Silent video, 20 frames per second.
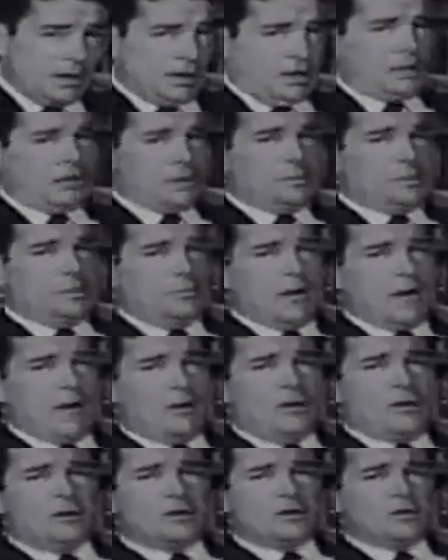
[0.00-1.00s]
Ultimate
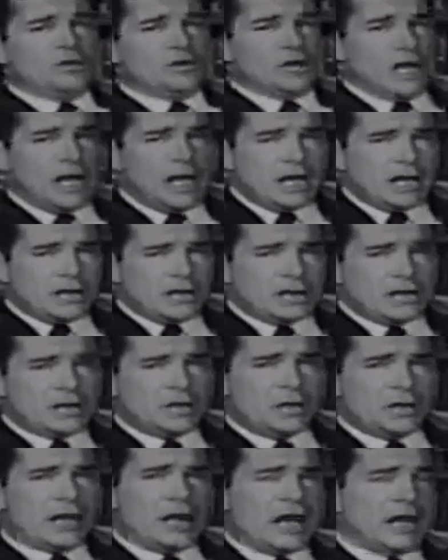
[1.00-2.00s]
power to change
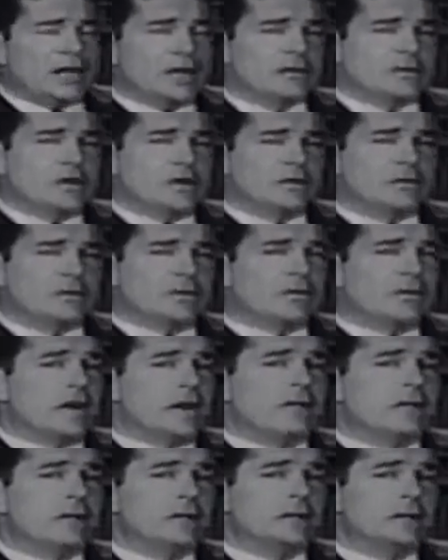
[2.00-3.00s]
the organic structure of
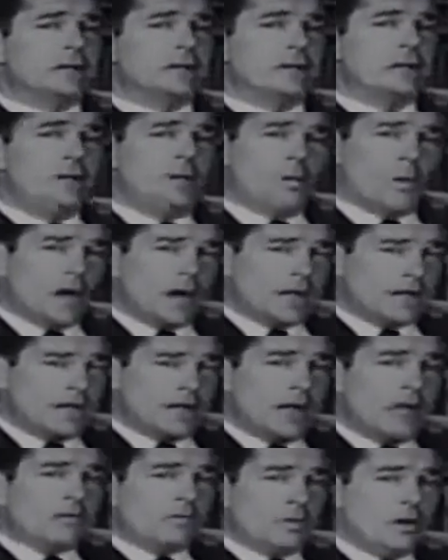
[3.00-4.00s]
government was
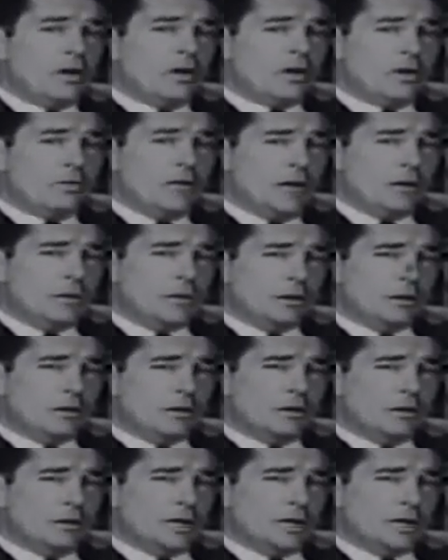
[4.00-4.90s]
left with the people,